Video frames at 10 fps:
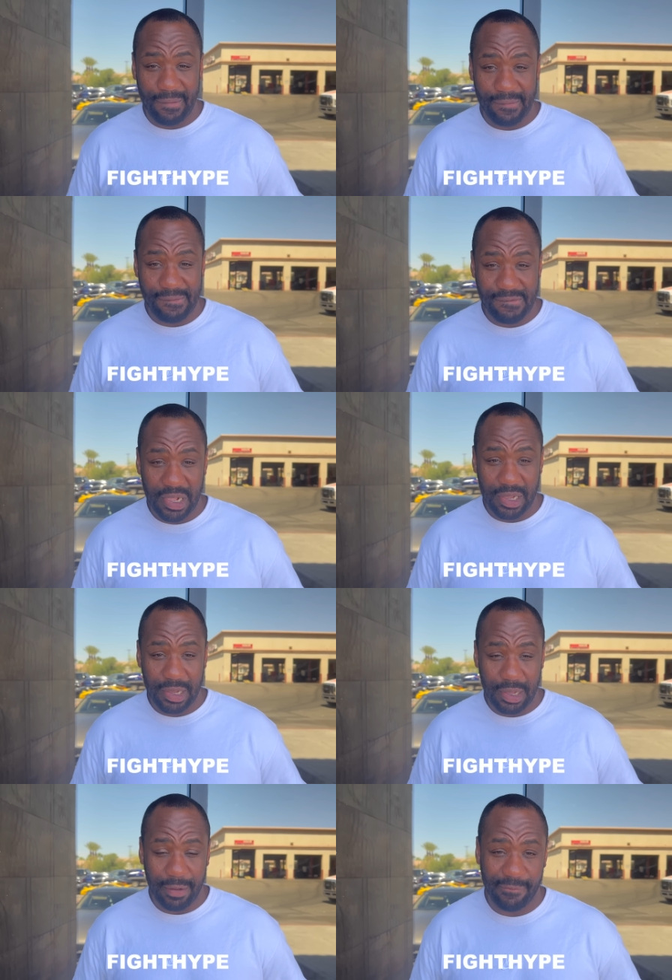Did you
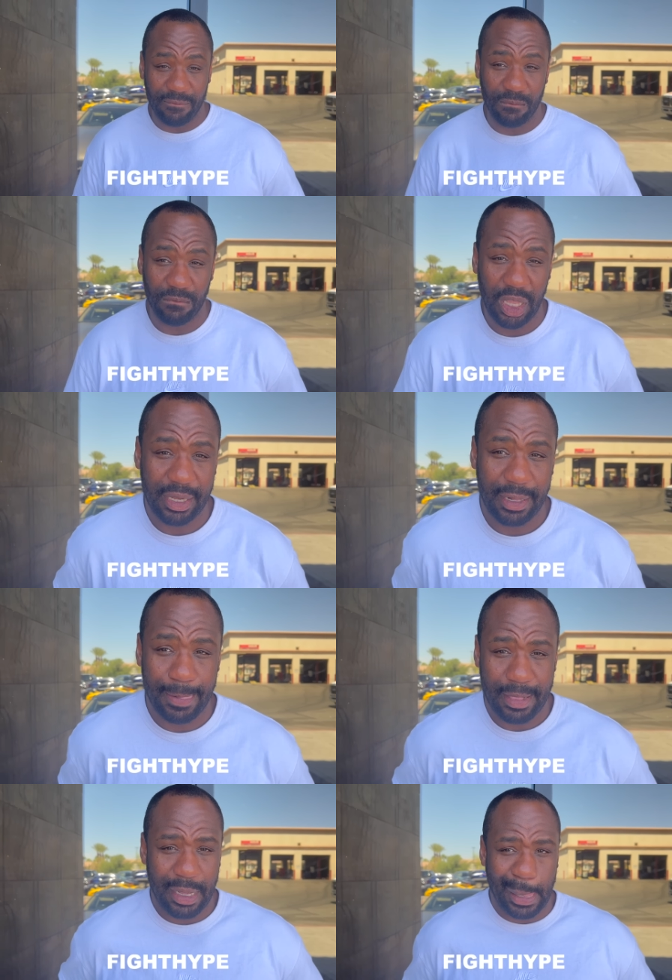feel that Deontay's
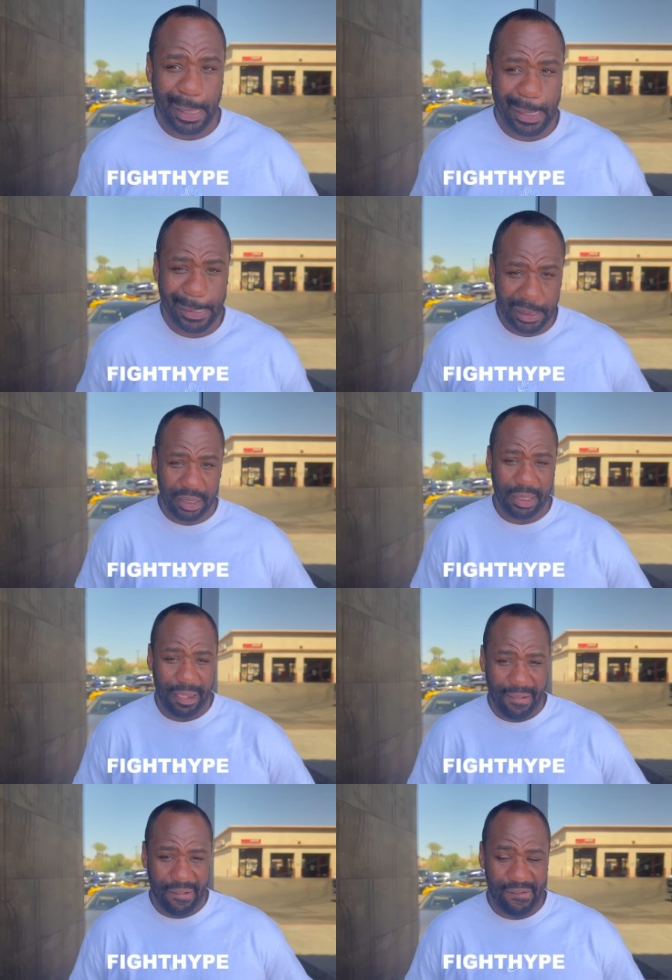um, path
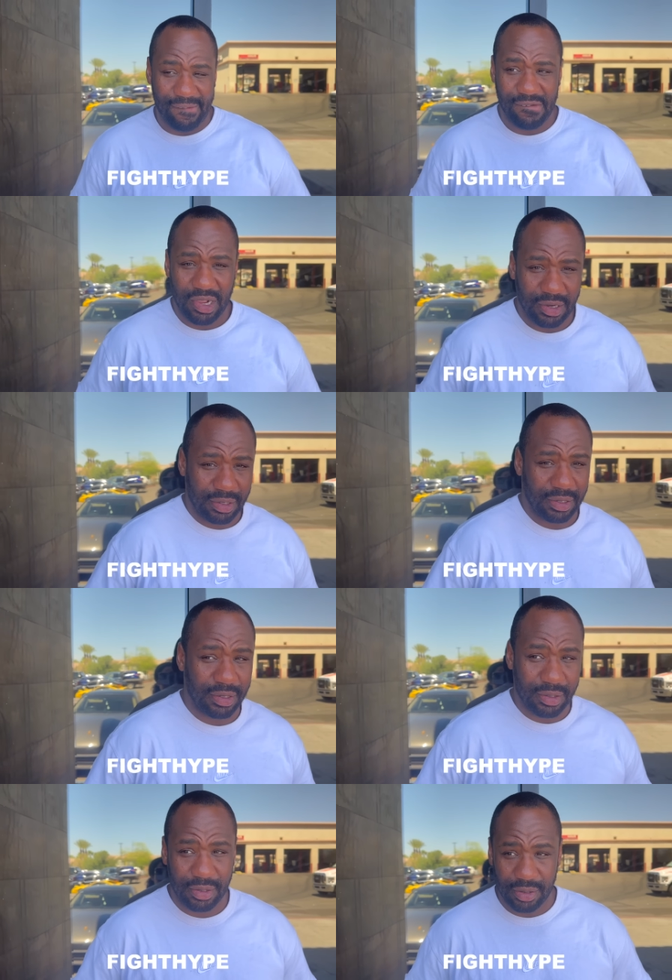of fighters was also
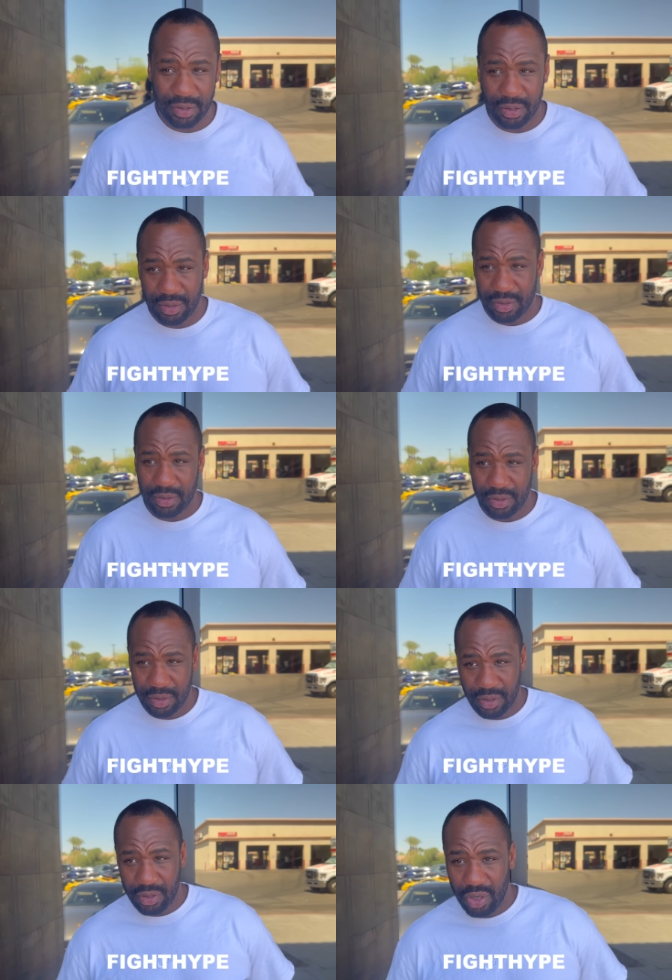in that same kind of
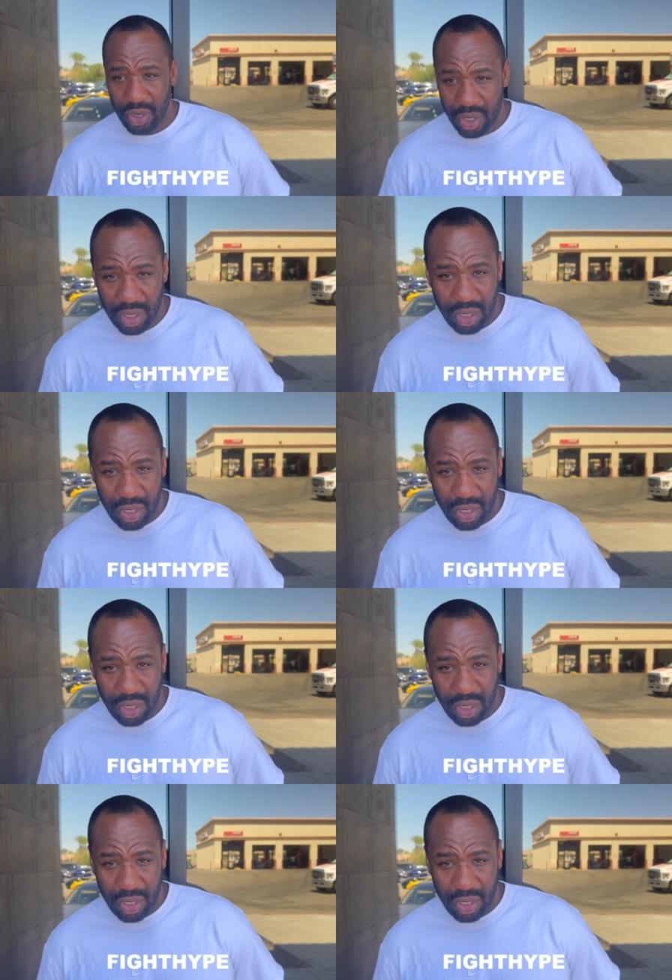category of just?